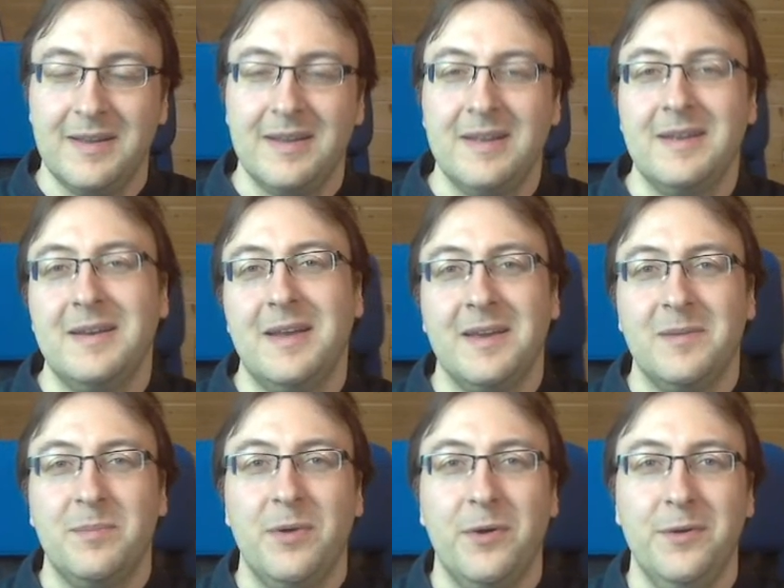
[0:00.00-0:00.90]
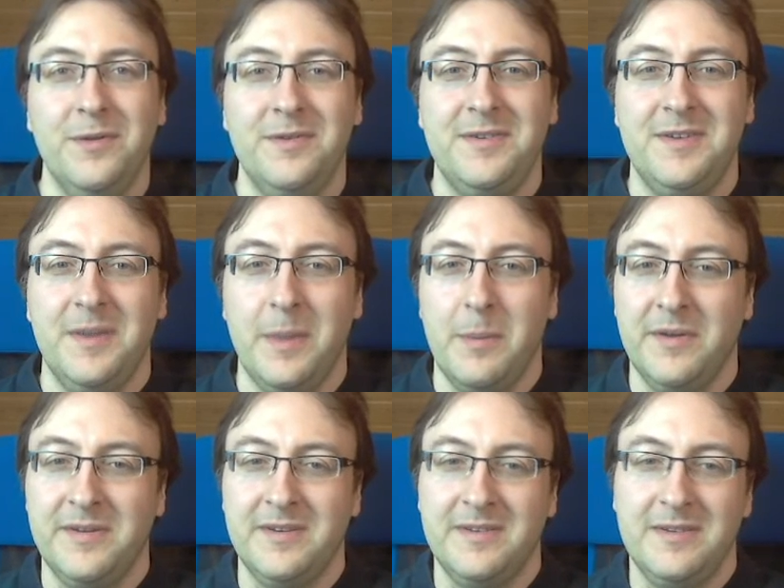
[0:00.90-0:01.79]
like post the
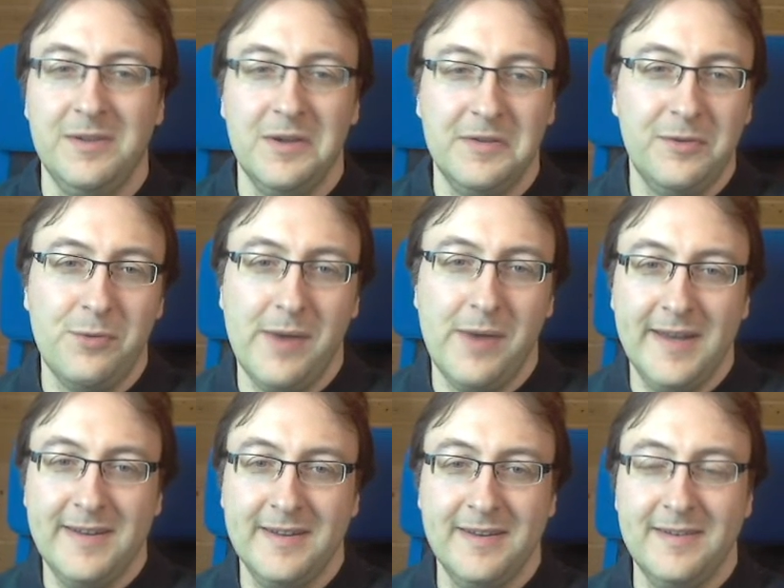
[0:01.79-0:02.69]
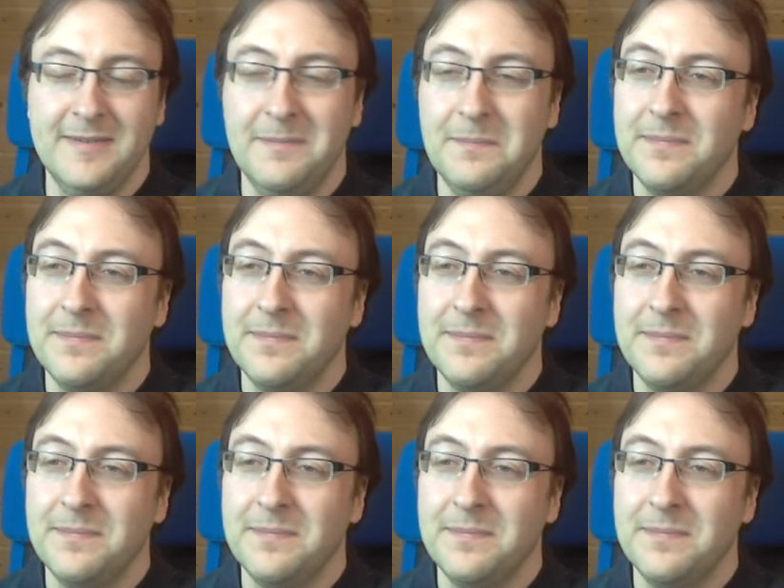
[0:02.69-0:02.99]
bosses you have created.